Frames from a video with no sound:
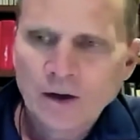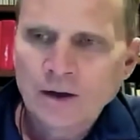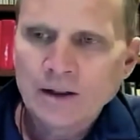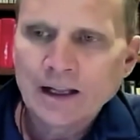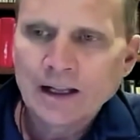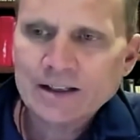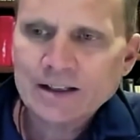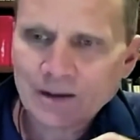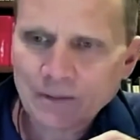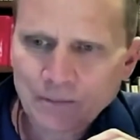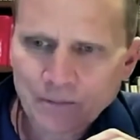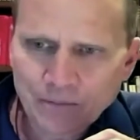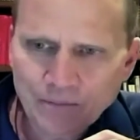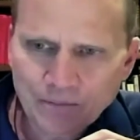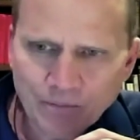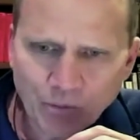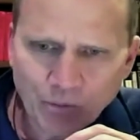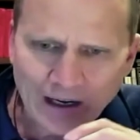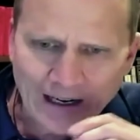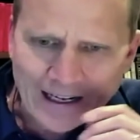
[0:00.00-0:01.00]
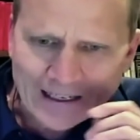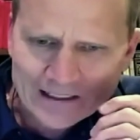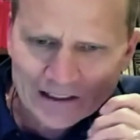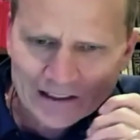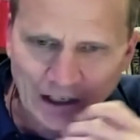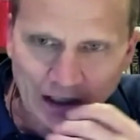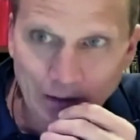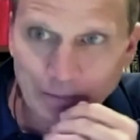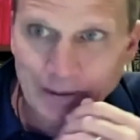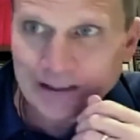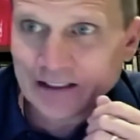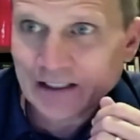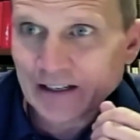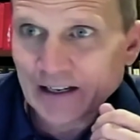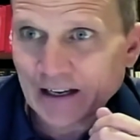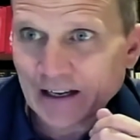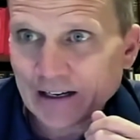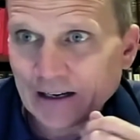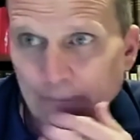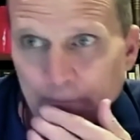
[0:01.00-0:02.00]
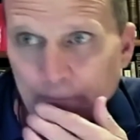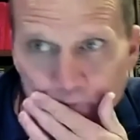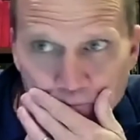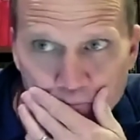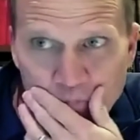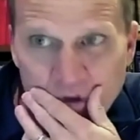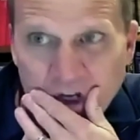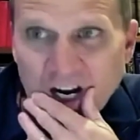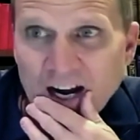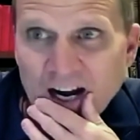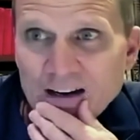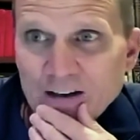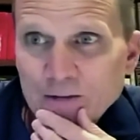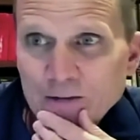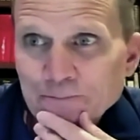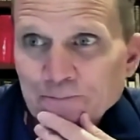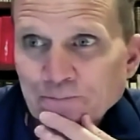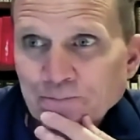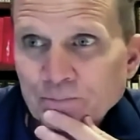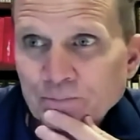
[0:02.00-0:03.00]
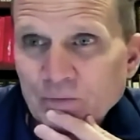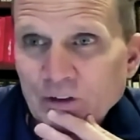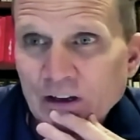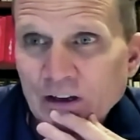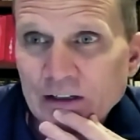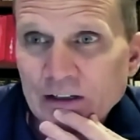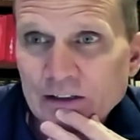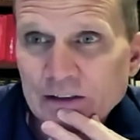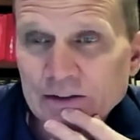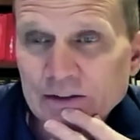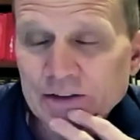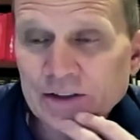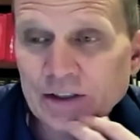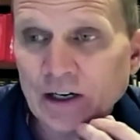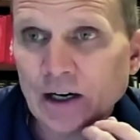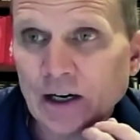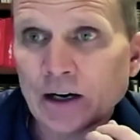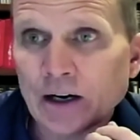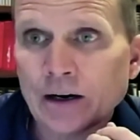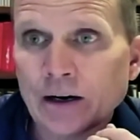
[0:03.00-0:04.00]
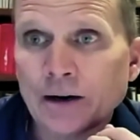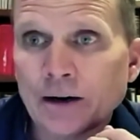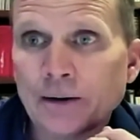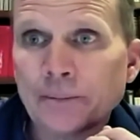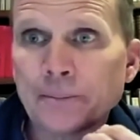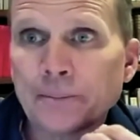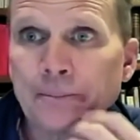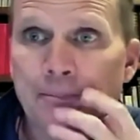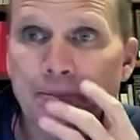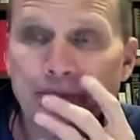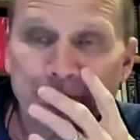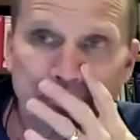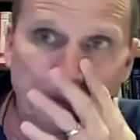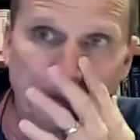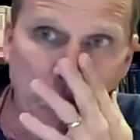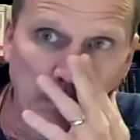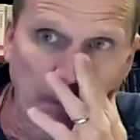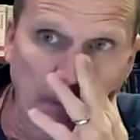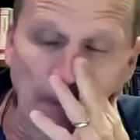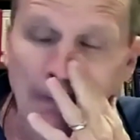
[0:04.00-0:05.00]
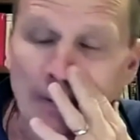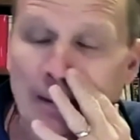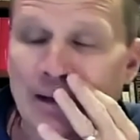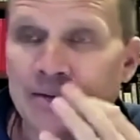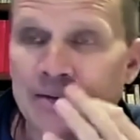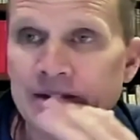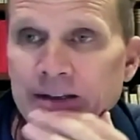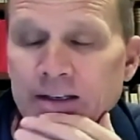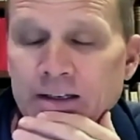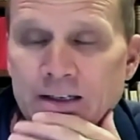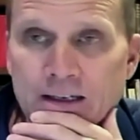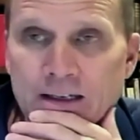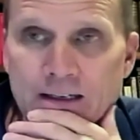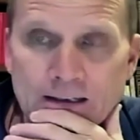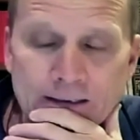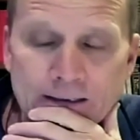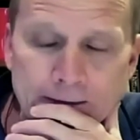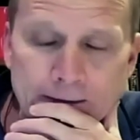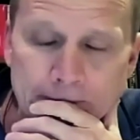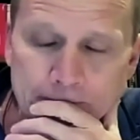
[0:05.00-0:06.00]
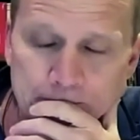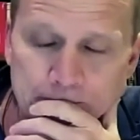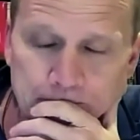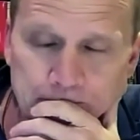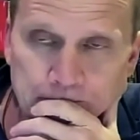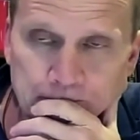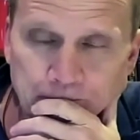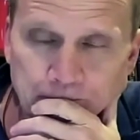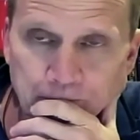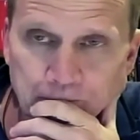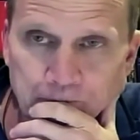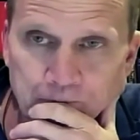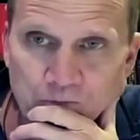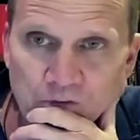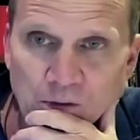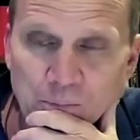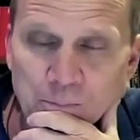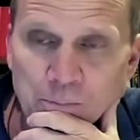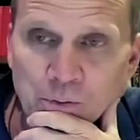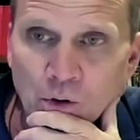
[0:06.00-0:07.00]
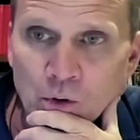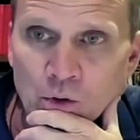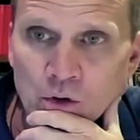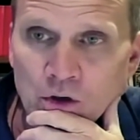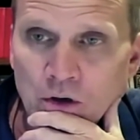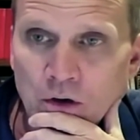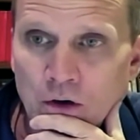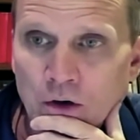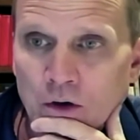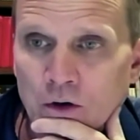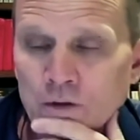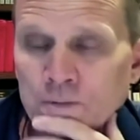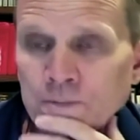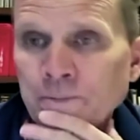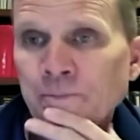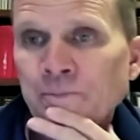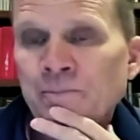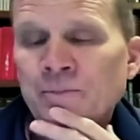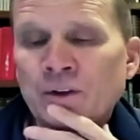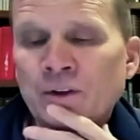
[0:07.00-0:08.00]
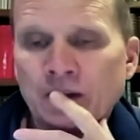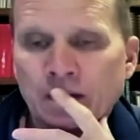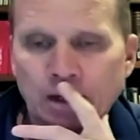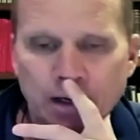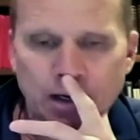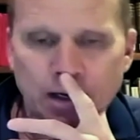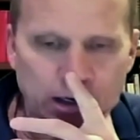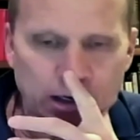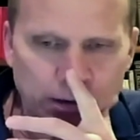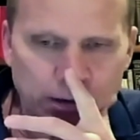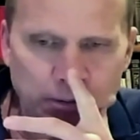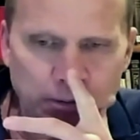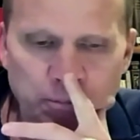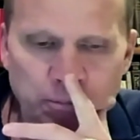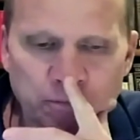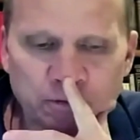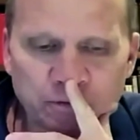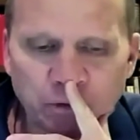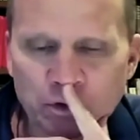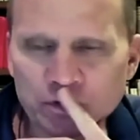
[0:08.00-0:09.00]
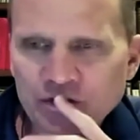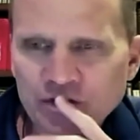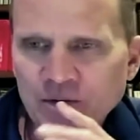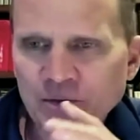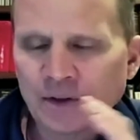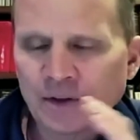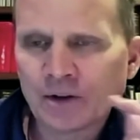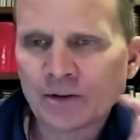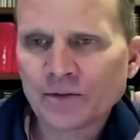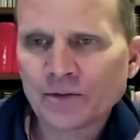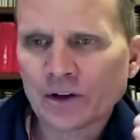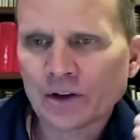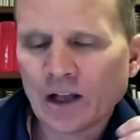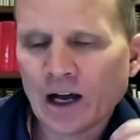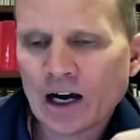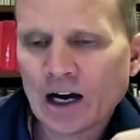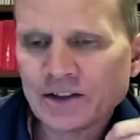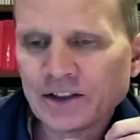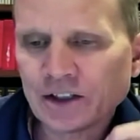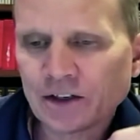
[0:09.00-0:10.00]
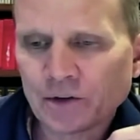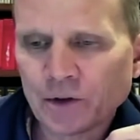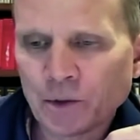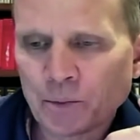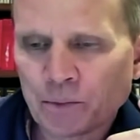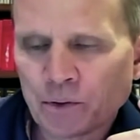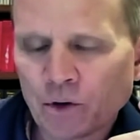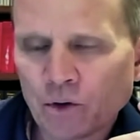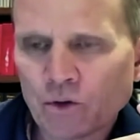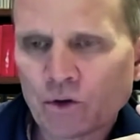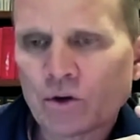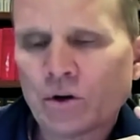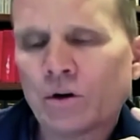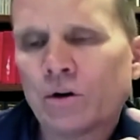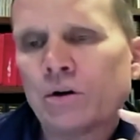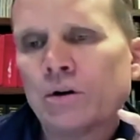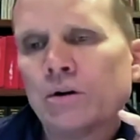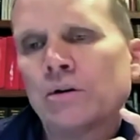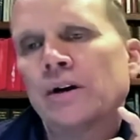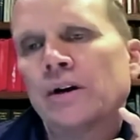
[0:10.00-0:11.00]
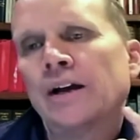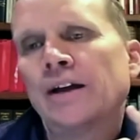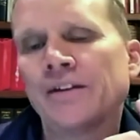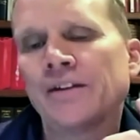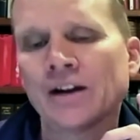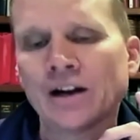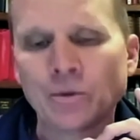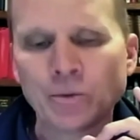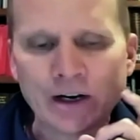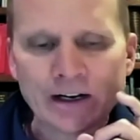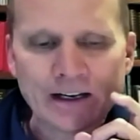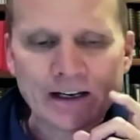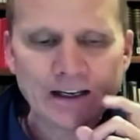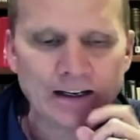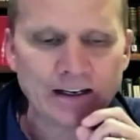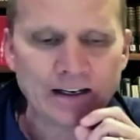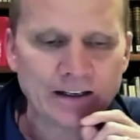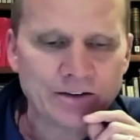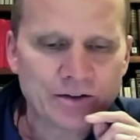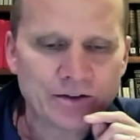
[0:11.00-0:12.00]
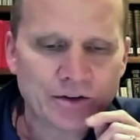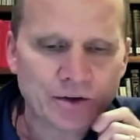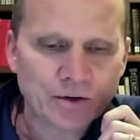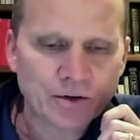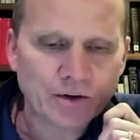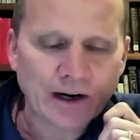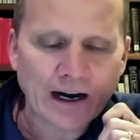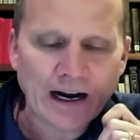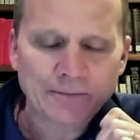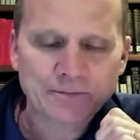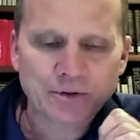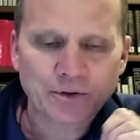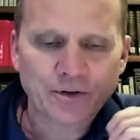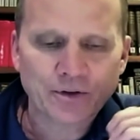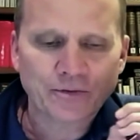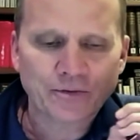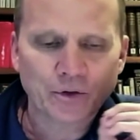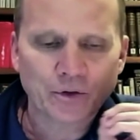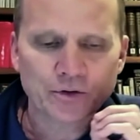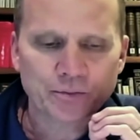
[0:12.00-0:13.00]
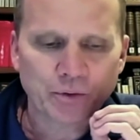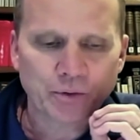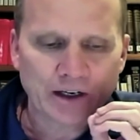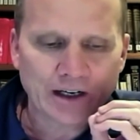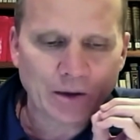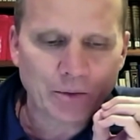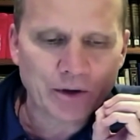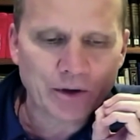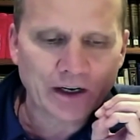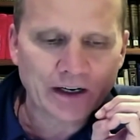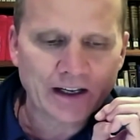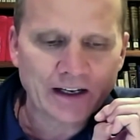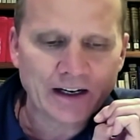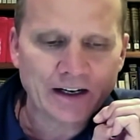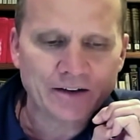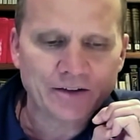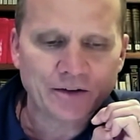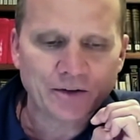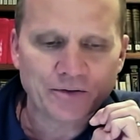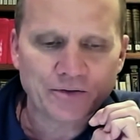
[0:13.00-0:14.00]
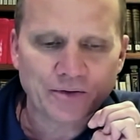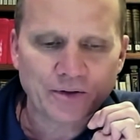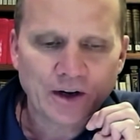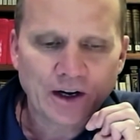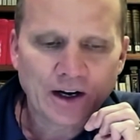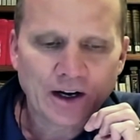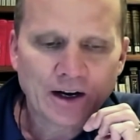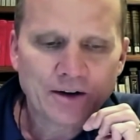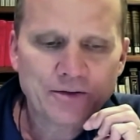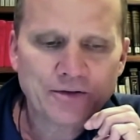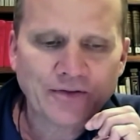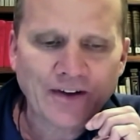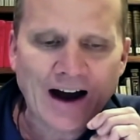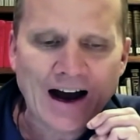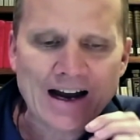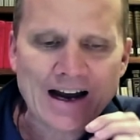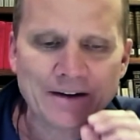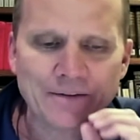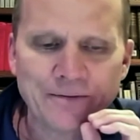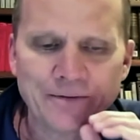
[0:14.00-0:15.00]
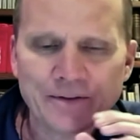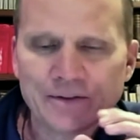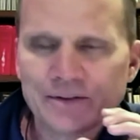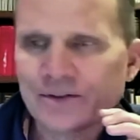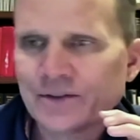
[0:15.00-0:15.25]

Let's. What I'd like to talk about today, Kyle, is um, the um, the protocol. Um, first, the the logic of the protocol, and then I want to get into, after the first break, I want to get into five